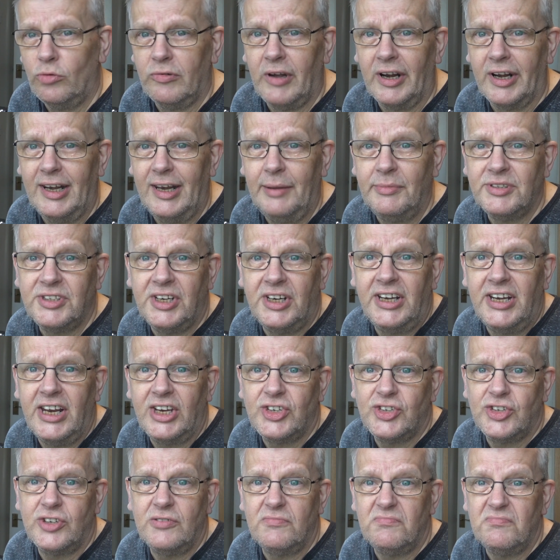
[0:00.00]
run limited
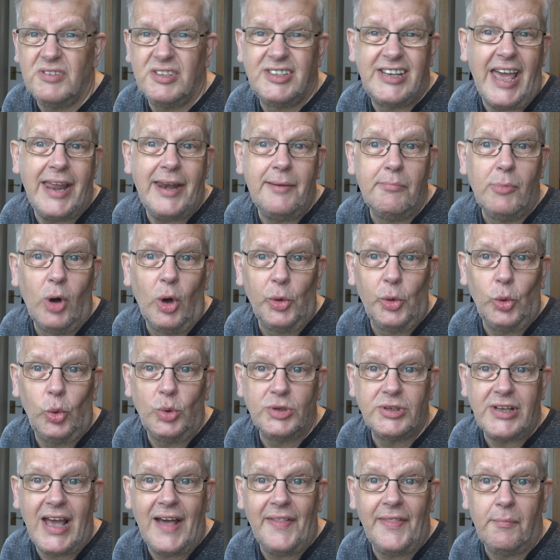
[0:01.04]
edition 10
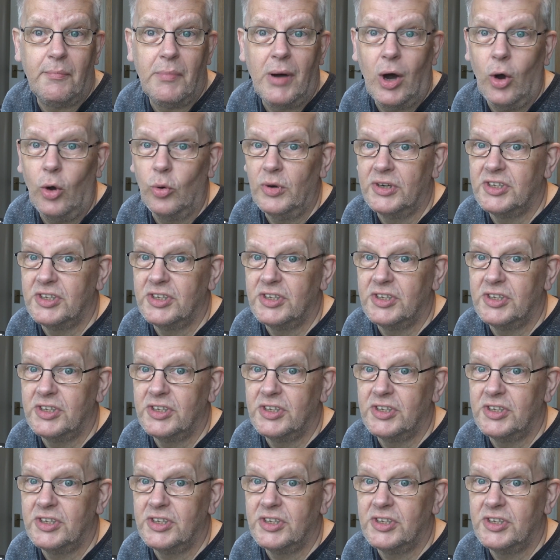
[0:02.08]
models out of the mould,